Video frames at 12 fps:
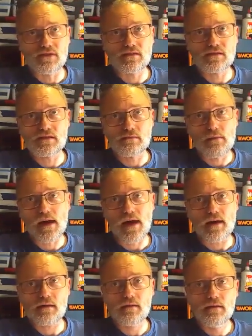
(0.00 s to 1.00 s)
discs in my
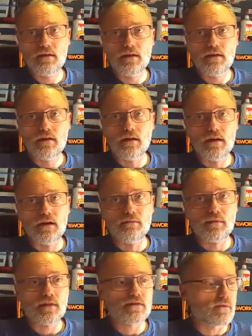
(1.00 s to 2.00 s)
back.
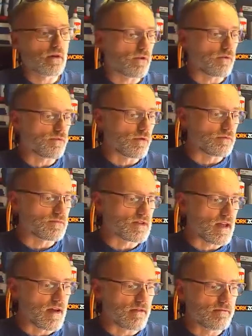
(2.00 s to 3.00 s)
That's why I've got problems
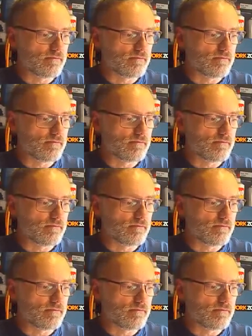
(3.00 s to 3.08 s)
now.